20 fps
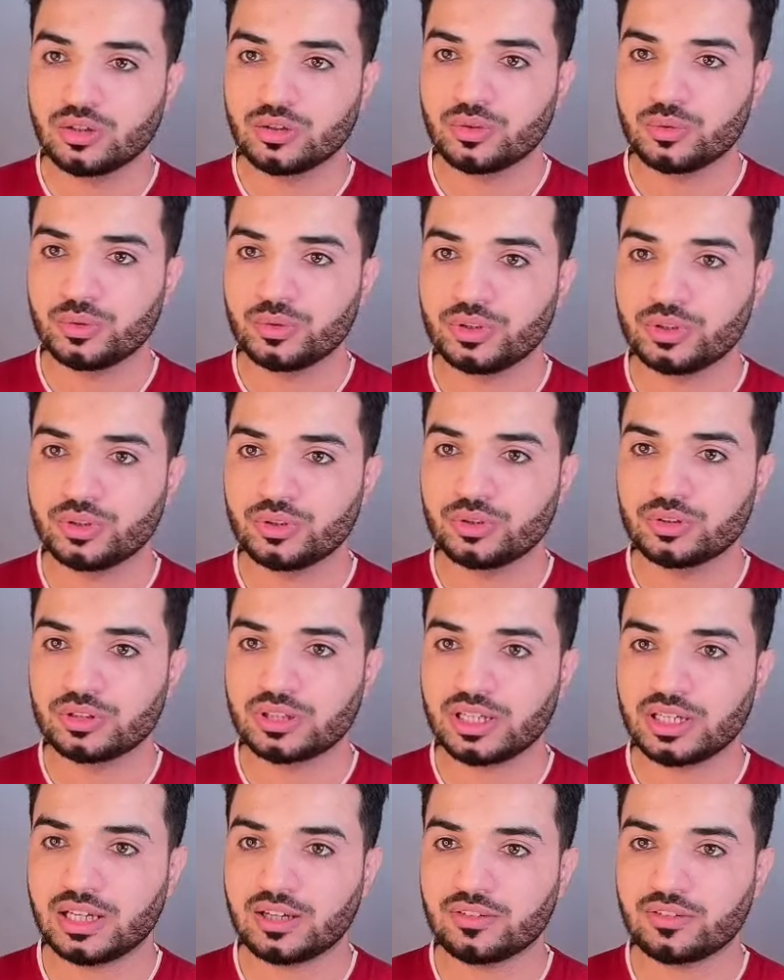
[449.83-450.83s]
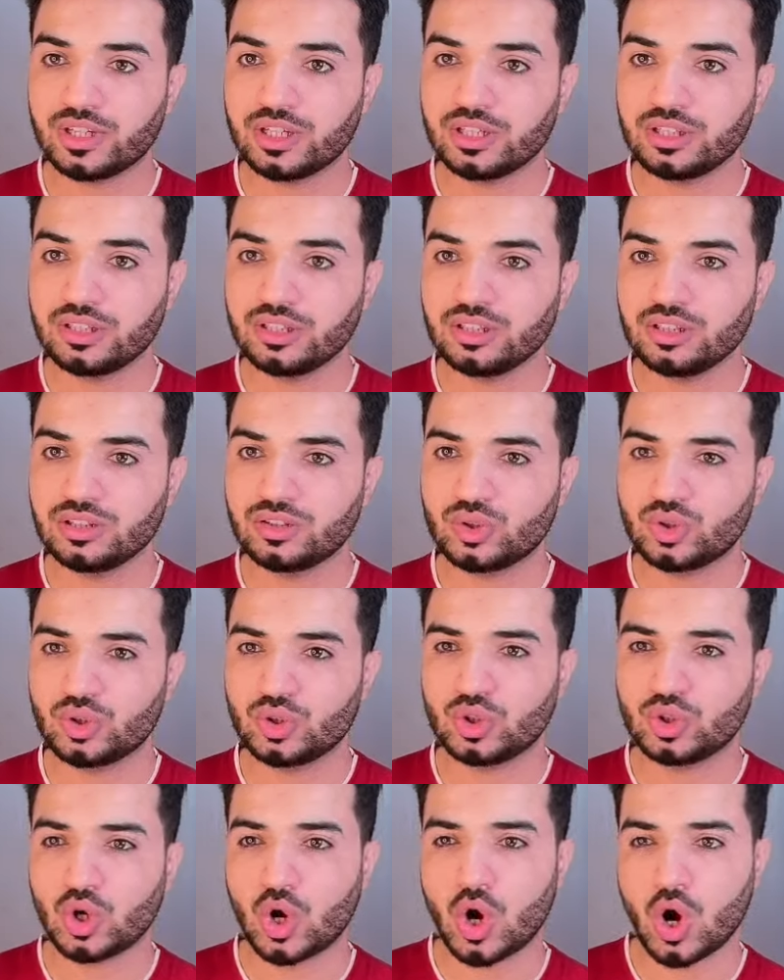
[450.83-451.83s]
we don't have any
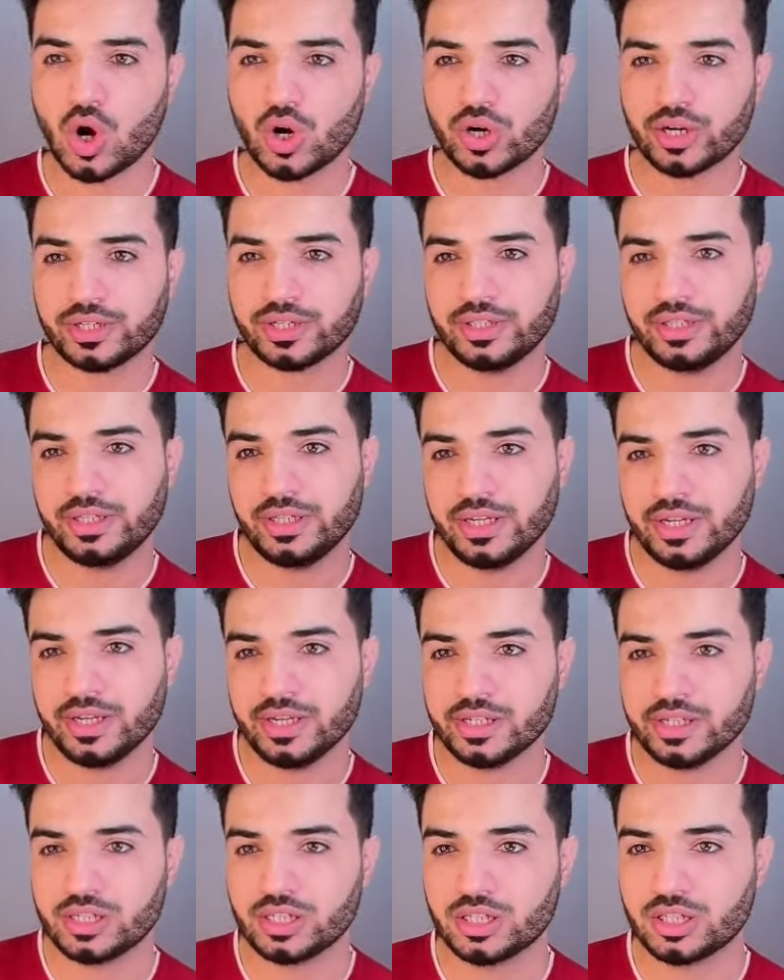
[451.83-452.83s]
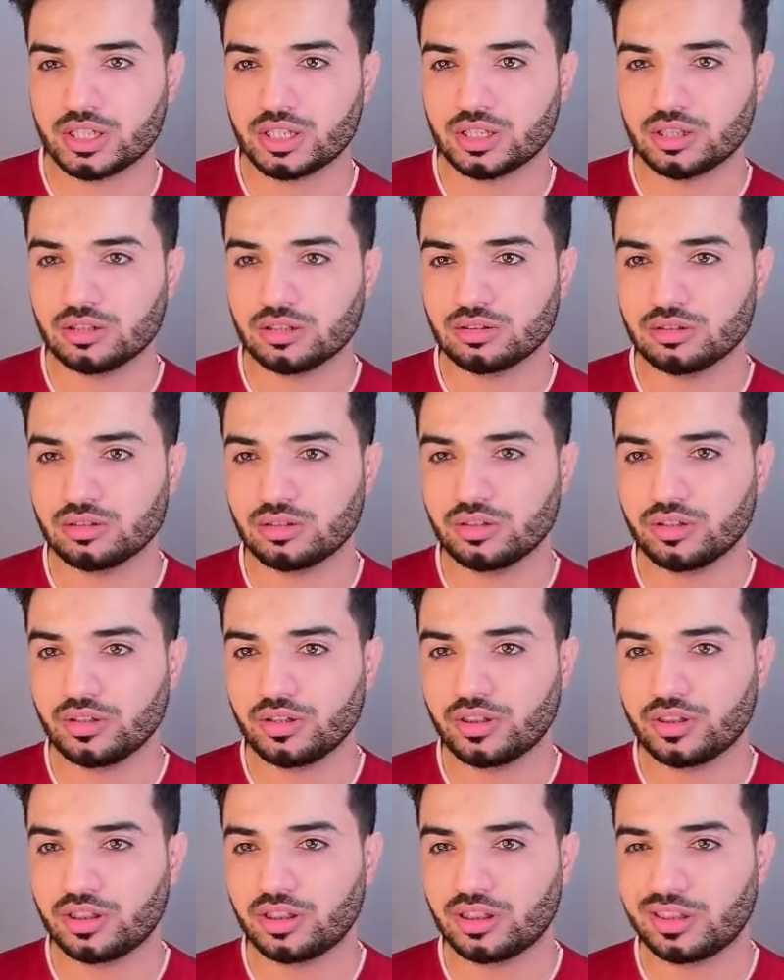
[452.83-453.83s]
target
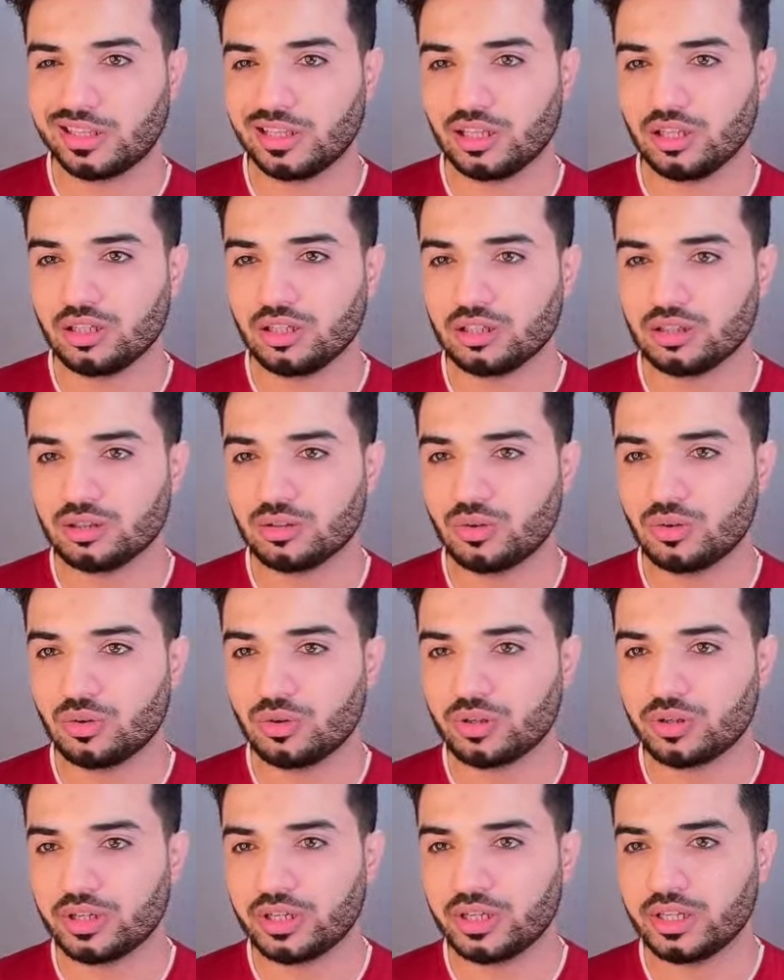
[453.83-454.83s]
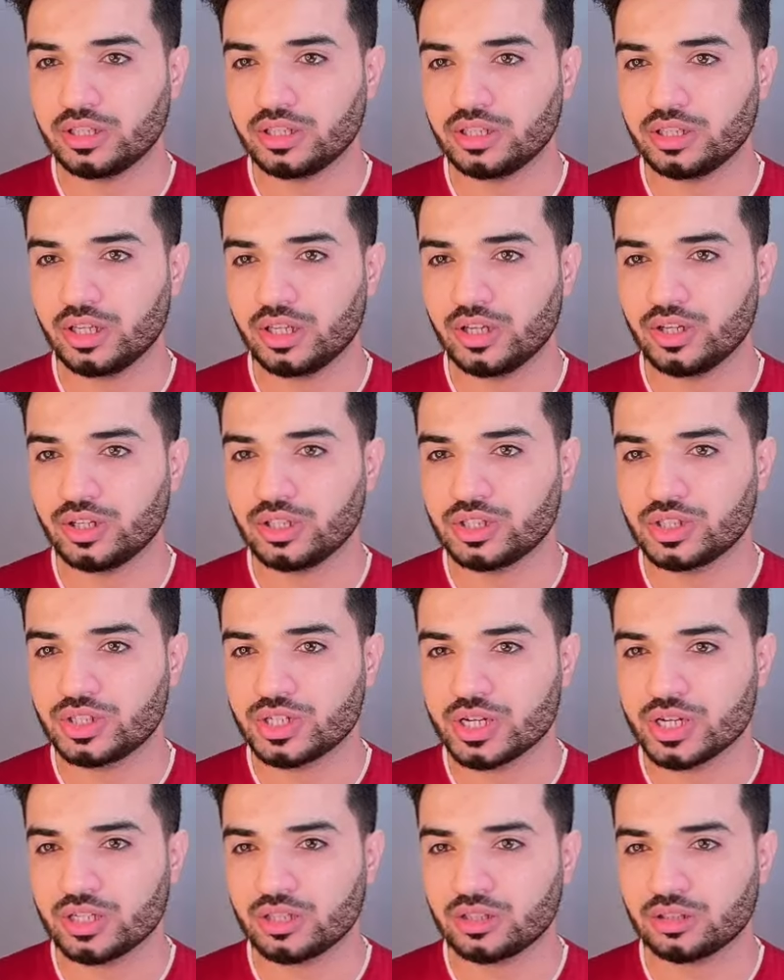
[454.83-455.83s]
thing or any
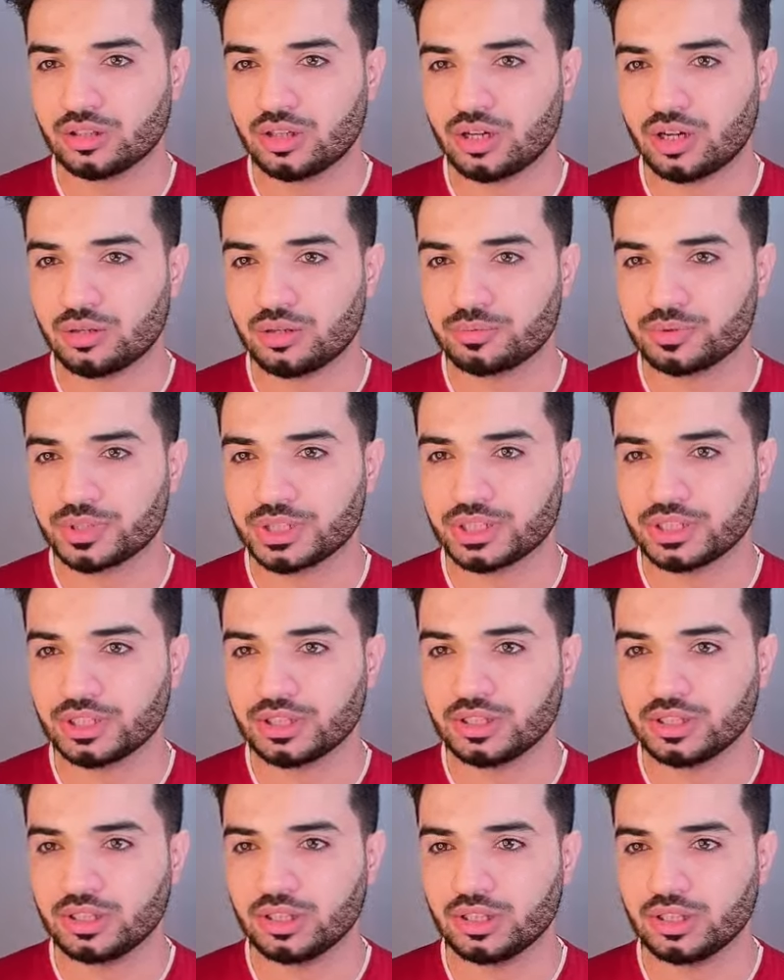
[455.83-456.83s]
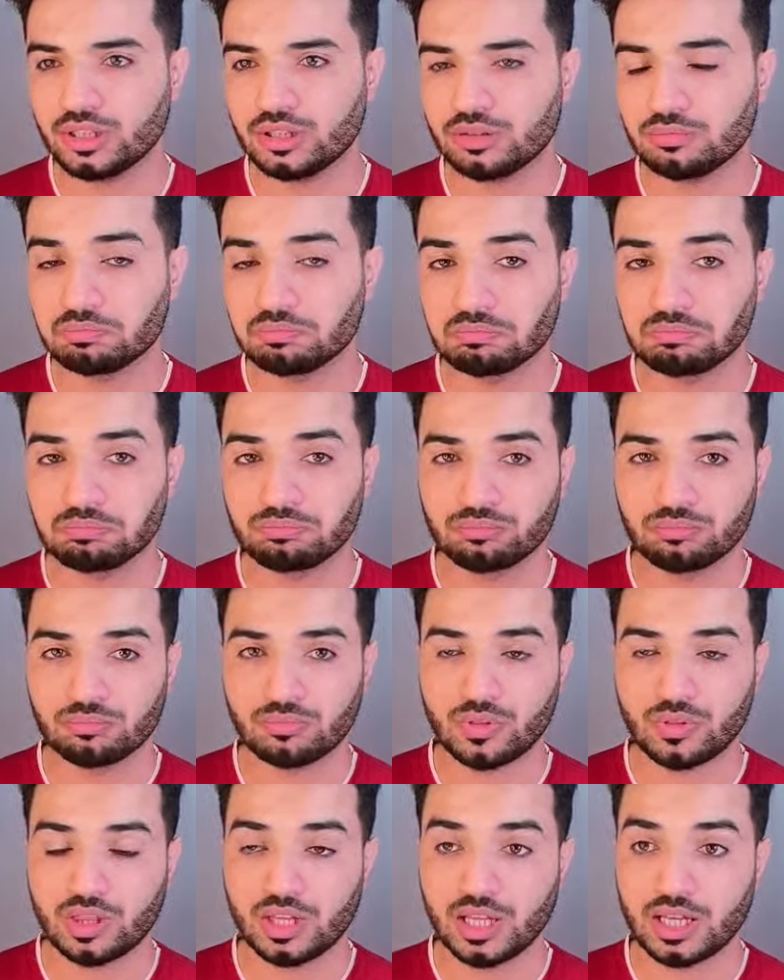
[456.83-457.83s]
agent option in here
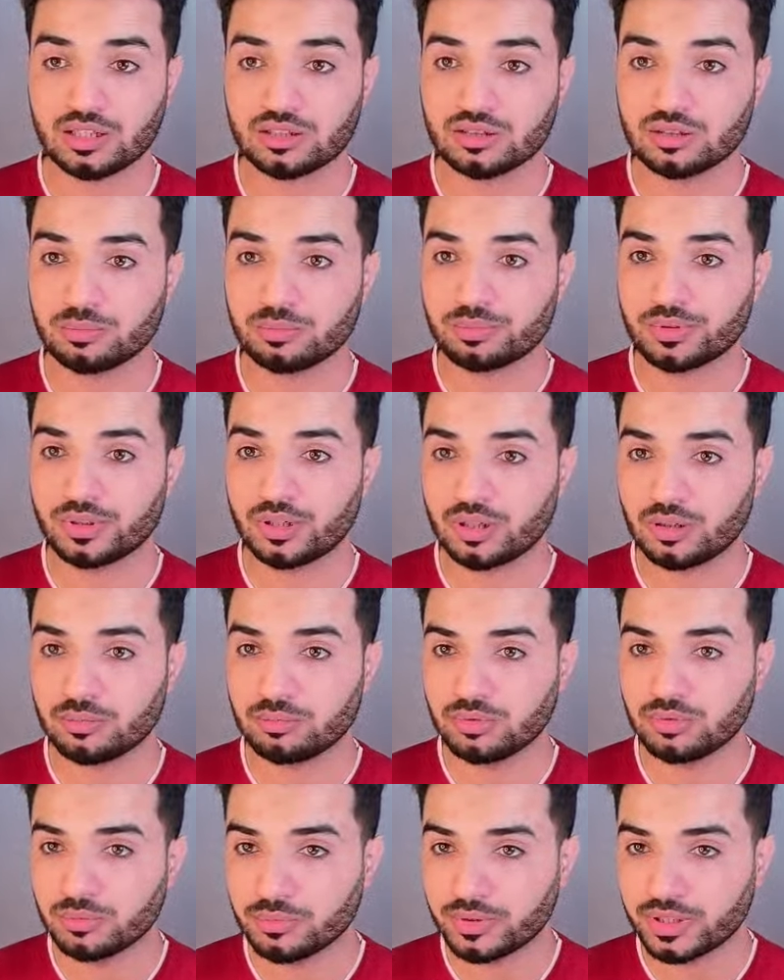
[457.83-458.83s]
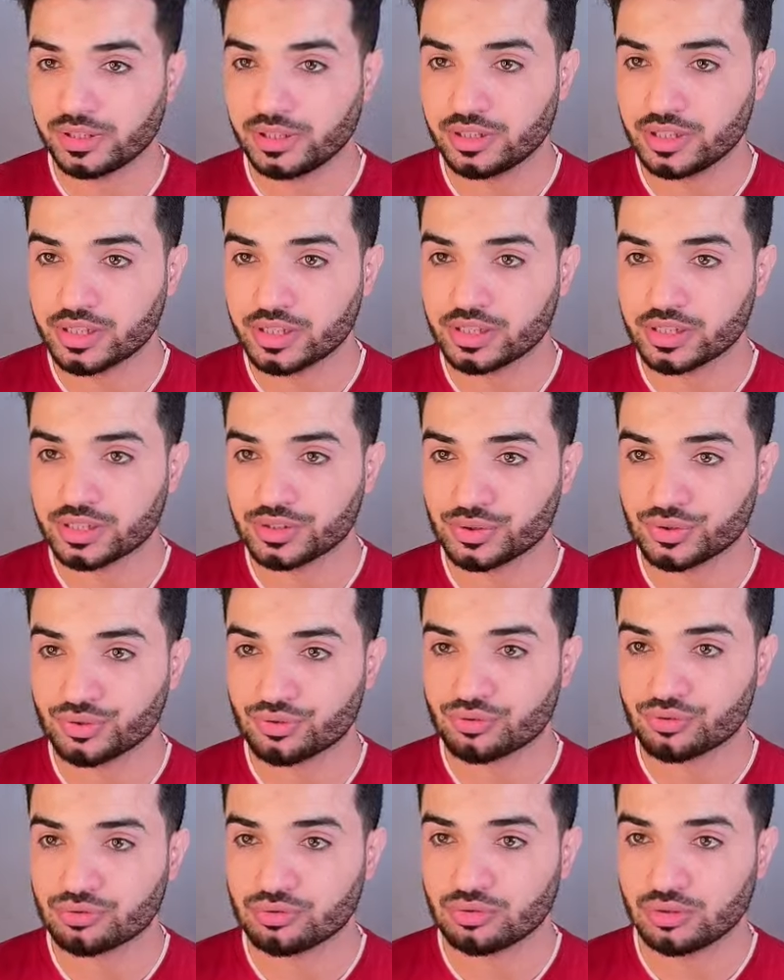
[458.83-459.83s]
that's a problem I
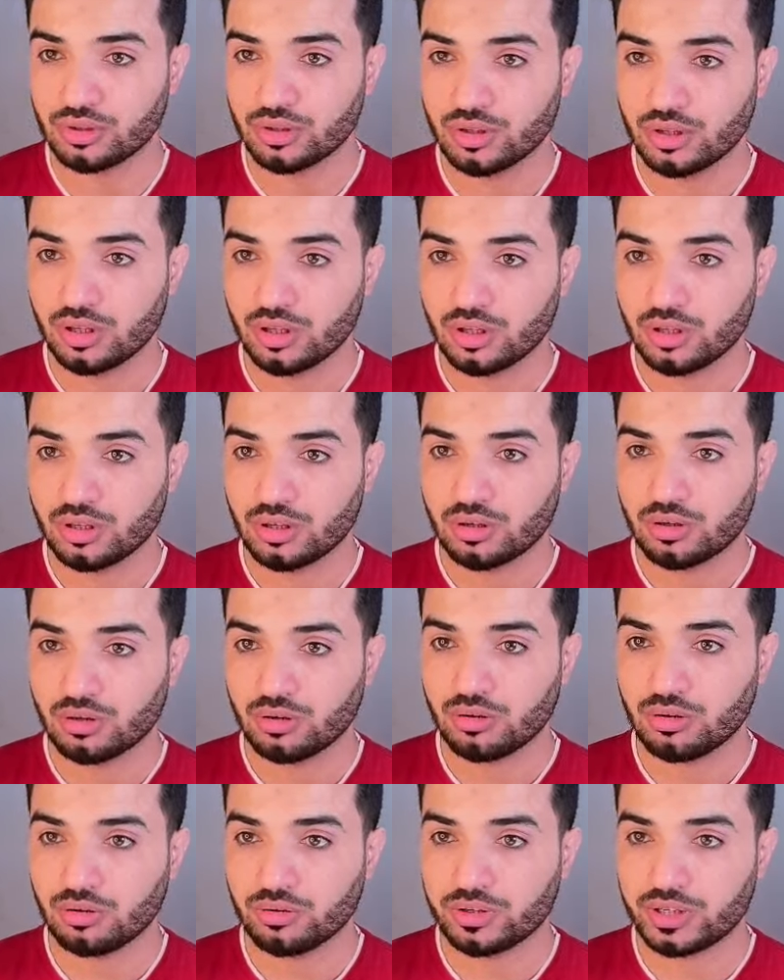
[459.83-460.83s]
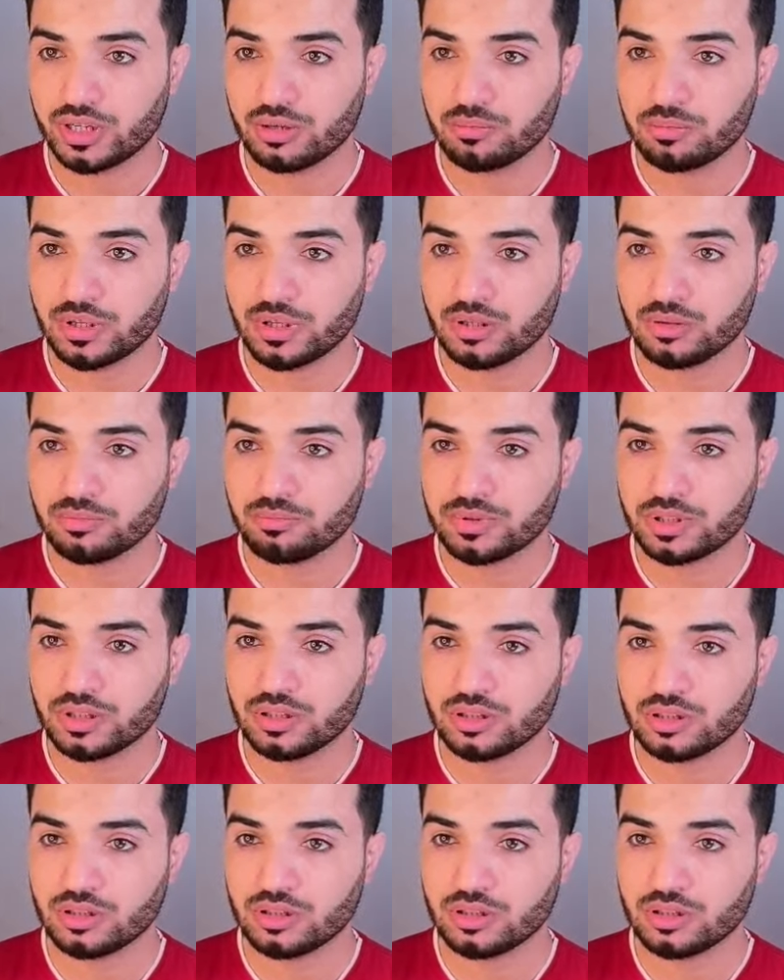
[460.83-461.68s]
guess okay maybe